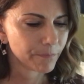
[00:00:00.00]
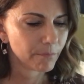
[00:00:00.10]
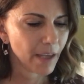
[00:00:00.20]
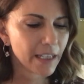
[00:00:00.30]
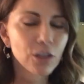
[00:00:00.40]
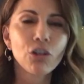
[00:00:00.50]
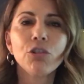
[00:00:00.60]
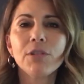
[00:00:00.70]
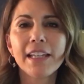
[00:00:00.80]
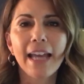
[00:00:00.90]
Make a
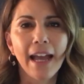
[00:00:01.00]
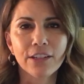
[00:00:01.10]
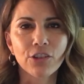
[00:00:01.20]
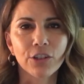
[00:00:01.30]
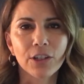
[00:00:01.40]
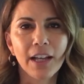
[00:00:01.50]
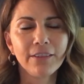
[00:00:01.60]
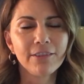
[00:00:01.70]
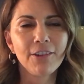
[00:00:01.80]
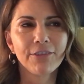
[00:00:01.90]
cootie catcher. I
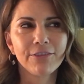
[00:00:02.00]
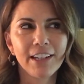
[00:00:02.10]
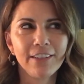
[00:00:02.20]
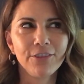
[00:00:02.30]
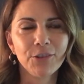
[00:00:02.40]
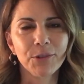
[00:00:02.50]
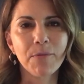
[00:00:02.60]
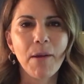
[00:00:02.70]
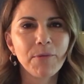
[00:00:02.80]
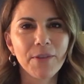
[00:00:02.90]
don't know if any of you
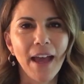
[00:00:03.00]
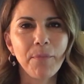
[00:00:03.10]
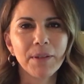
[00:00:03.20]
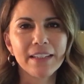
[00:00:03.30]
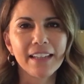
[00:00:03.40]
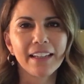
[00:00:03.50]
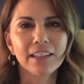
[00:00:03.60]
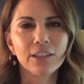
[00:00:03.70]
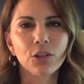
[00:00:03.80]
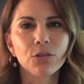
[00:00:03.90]
remember that, but it's like a
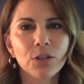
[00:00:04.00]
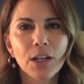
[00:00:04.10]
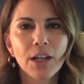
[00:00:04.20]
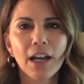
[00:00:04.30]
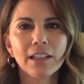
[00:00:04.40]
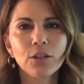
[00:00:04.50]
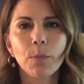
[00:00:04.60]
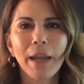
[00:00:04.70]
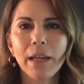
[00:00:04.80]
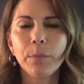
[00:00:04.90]
little
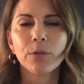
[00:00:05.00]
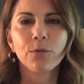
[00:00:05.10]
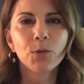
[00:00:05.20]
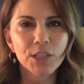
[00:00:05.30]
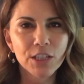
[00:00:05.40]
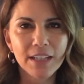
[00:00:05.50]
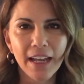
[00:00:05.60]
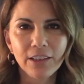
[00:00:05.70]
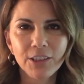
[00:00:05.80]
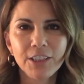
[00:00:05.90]
paper fortune
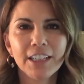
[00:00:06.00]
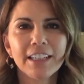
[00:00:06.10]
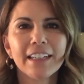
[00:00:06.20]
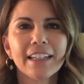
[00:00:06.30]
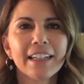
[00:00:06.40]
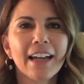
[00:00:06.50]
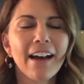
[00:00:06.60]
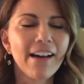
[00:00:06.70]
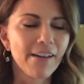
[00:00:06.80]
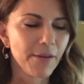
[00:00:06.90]
teller.
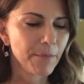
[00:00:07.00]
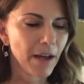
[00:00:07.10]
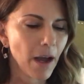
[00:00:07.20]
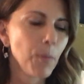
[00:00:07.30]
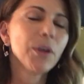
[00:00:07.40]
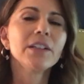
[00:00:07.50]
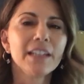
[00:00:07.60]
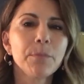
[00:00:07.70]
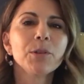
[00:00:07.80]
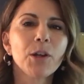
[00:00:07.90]
I'll put a
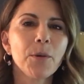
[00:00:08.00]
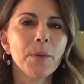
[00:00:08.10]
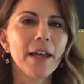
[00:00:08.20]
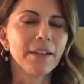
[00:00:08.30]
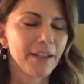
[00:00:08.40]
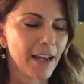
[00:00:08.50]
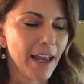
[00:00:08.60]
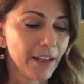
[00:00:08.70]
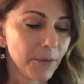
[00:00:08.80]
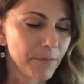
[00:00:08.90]
link below about
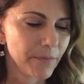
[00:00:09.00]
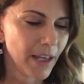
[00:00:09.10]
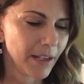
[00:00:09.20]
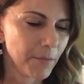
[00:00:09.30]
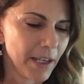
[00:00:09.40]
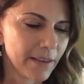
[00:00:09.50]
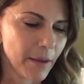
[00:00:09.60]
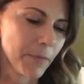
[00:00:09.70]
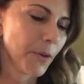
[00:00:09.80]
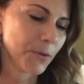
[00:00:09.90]
how to make
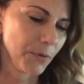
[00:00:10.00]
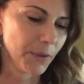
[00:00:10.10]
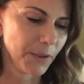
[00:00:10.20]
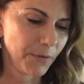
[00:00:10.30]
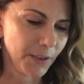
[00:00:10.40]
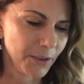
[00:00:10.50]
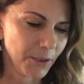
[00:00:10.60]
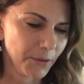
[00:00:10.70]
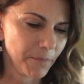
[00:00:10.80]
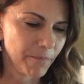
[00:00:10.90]
them. Those are really fun
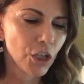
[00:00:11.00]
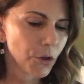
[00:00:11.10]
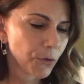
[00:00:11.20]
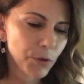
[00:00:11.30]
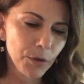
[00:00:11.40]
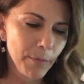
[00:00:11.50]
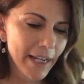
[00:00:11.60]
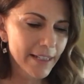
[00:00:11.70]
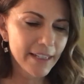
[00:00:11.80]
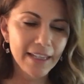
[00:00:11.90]
too. Go through your
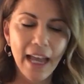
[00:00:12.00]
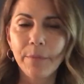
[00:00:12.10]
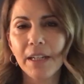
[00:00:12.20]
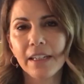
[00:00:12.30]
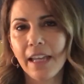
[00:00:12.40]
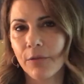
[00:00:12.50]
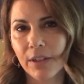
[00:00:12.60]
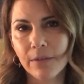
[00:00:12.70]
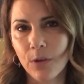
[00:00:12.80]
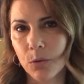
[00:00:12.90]
medicine cabinet and get
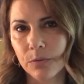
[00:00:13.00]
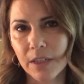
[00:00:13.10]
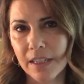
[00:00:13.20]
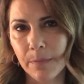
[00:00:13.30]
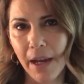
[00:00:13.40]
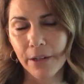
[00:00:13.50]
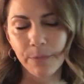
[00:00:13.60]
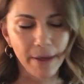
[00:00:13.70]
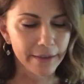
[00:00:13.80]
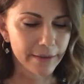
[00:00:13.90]
rid of old expired
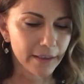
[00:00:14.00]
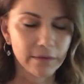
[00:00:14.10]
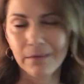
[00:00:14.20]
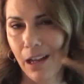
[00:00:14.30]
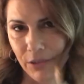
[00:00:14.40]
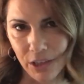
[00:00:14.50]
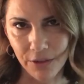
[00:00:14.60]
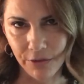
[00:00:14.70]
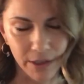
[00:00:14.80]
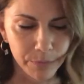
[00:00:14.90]
medicine. Not really
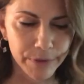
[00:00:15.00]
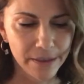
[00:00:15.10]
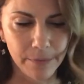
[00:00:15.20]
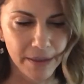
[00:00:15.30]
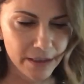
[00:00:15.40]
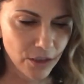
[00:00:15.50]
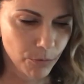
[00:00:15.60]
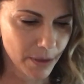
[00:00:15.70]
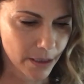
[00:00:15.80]
fun, but something that should be